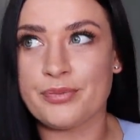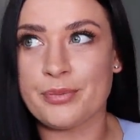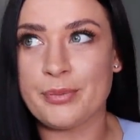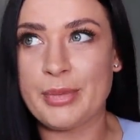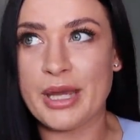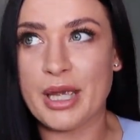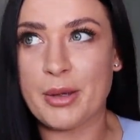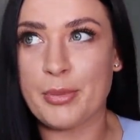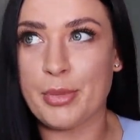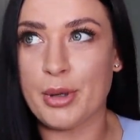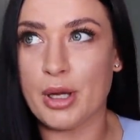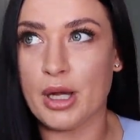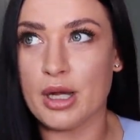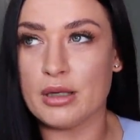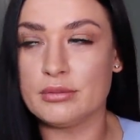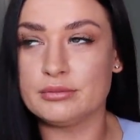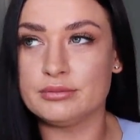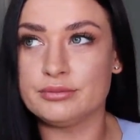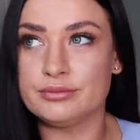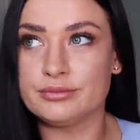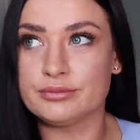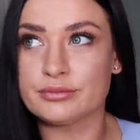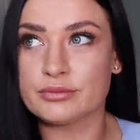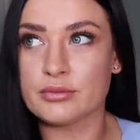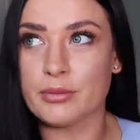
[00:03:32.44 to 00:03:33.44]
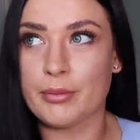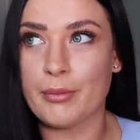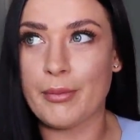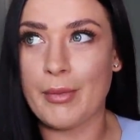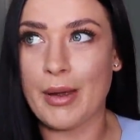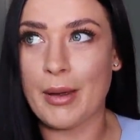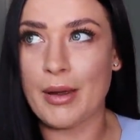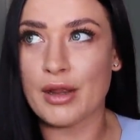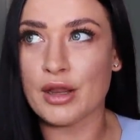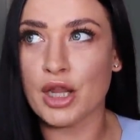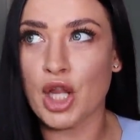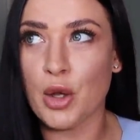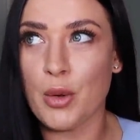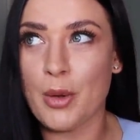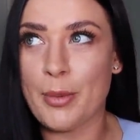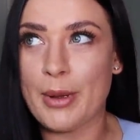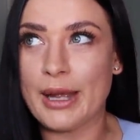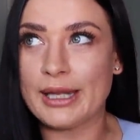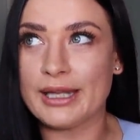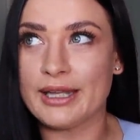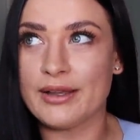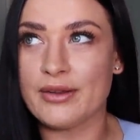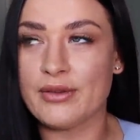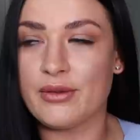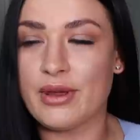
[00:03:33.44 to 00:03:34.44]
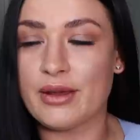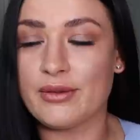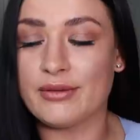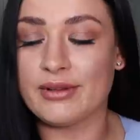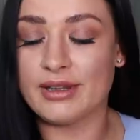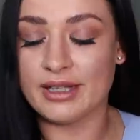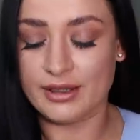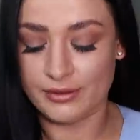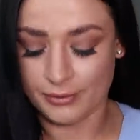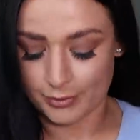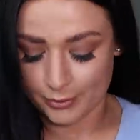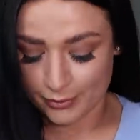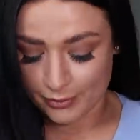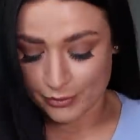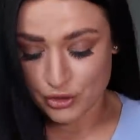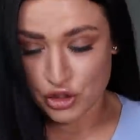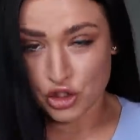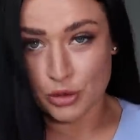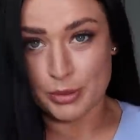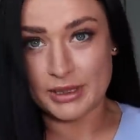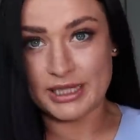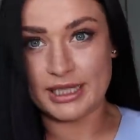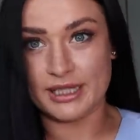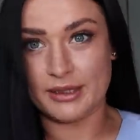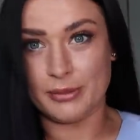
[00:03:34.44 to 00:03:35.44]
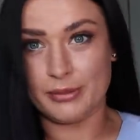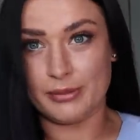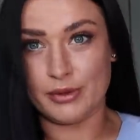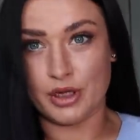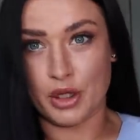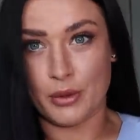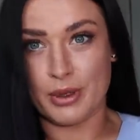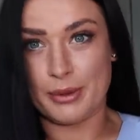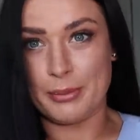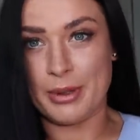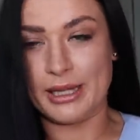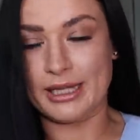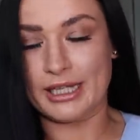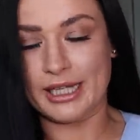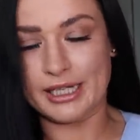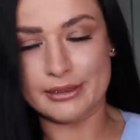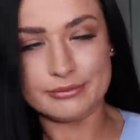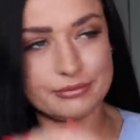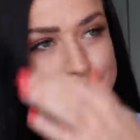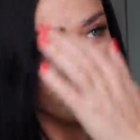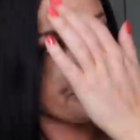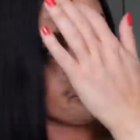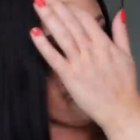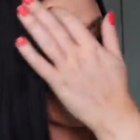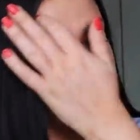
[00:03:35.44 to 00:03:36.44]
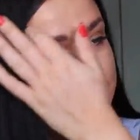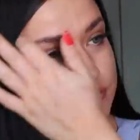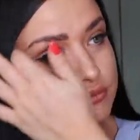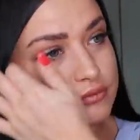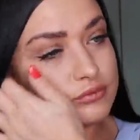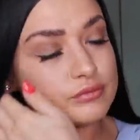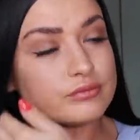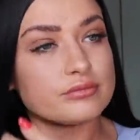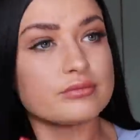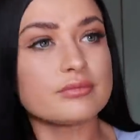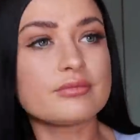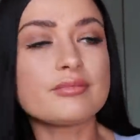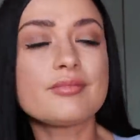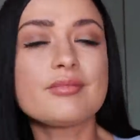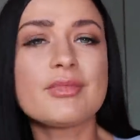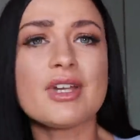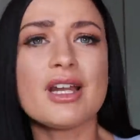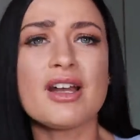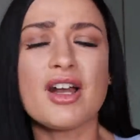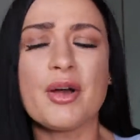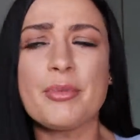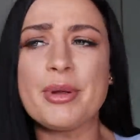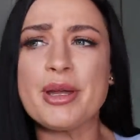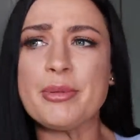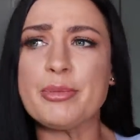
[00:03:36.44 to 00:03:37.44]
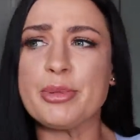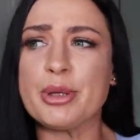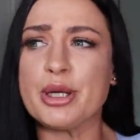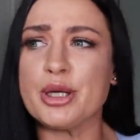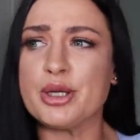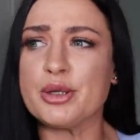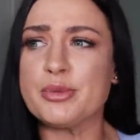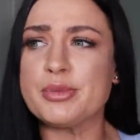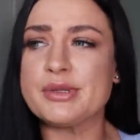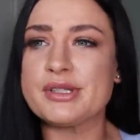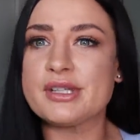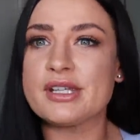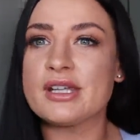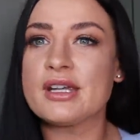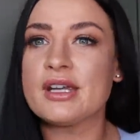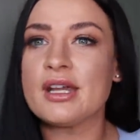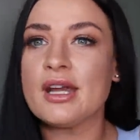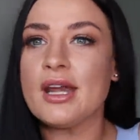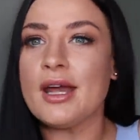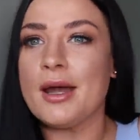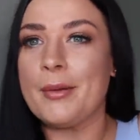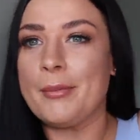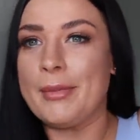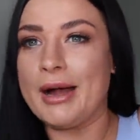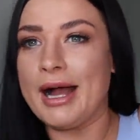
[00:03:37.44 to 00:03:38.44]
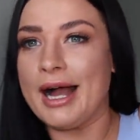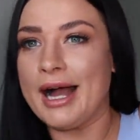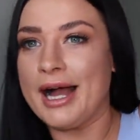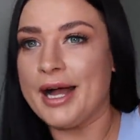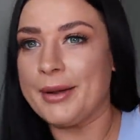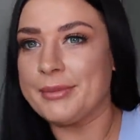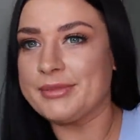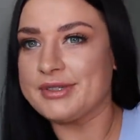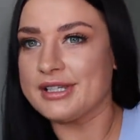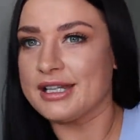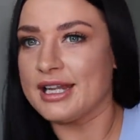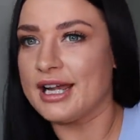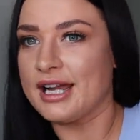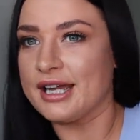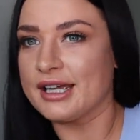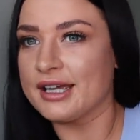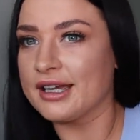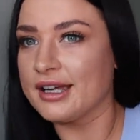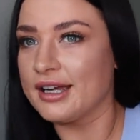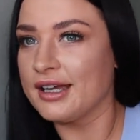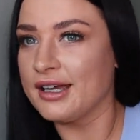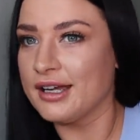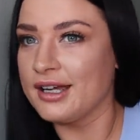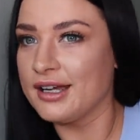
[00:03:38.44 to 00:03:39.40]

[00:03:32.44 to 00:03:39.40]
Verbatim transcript: big bum, lower belly, little tubby little lower belly, got big boobs, my arms are like